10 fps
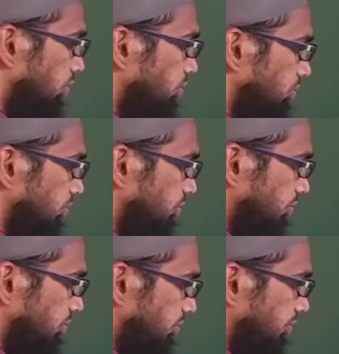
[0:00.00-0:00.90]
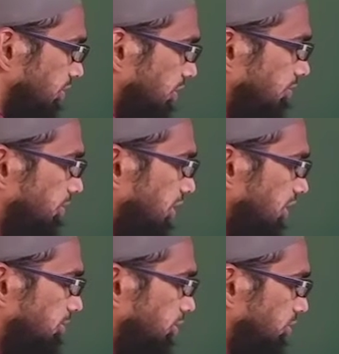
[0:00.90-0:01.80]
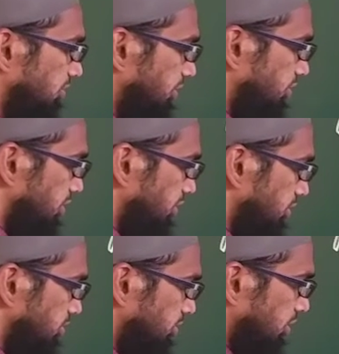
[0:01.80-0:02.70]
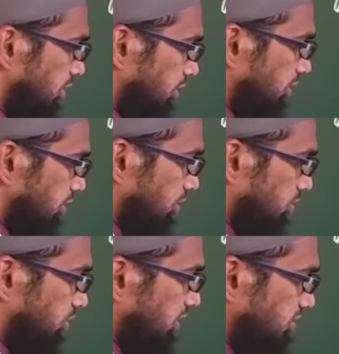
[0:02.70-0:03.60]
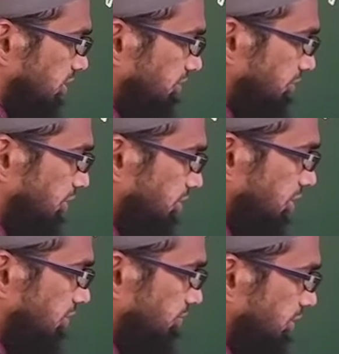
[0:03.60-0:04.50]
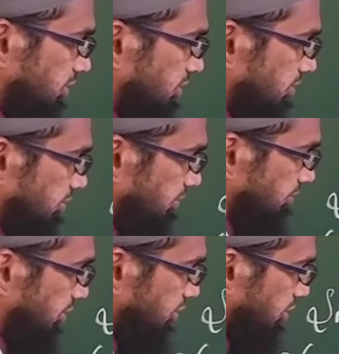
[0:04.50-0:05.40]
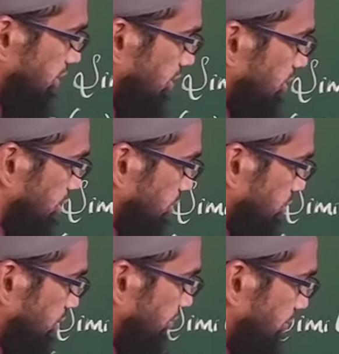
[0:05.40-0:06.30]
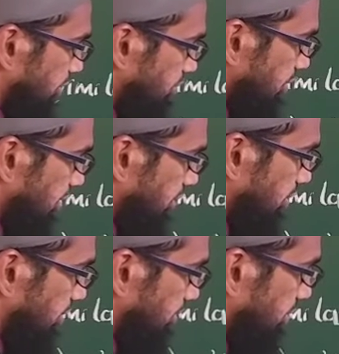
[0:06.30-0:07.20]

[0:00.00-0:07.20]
how we can able to differentiate this means, so what is the differentiate of this function? So differentiate